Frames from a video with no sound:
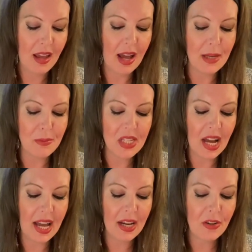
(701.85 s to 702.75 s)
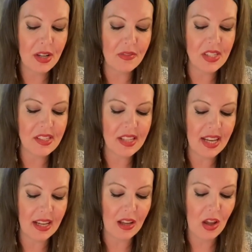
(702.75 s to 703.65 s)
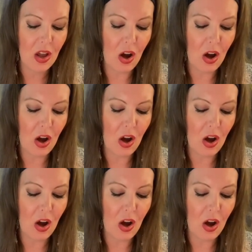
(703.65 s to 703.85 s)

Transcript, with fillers: I am tired of sitting